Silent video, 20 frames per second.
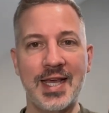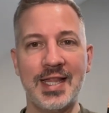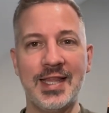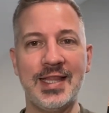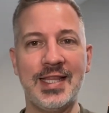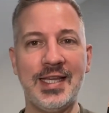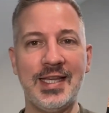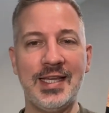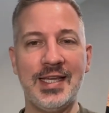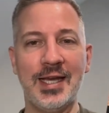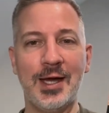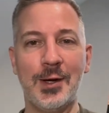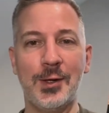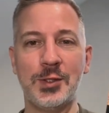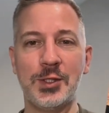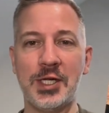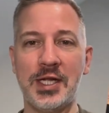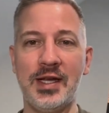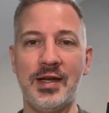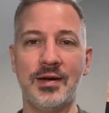The
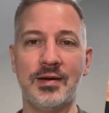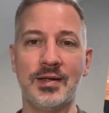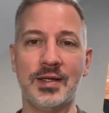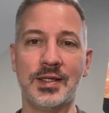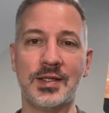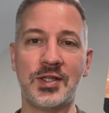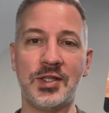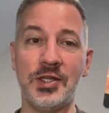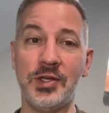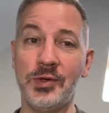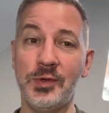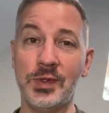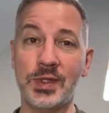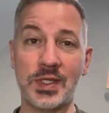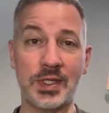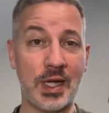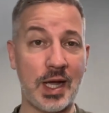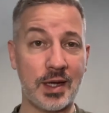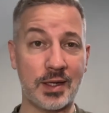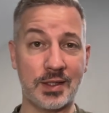energy here is use
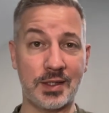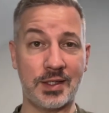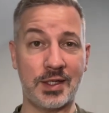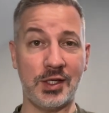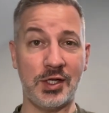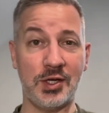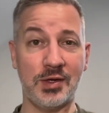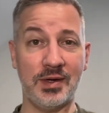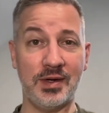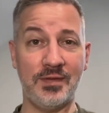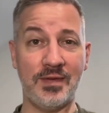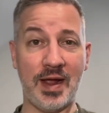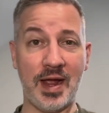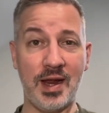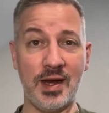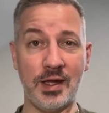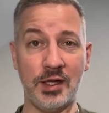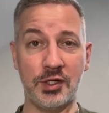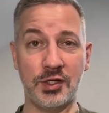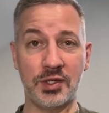sex to your
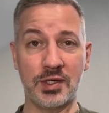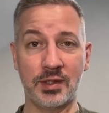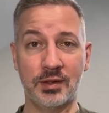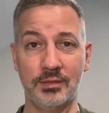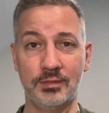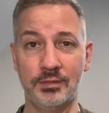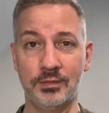advantage.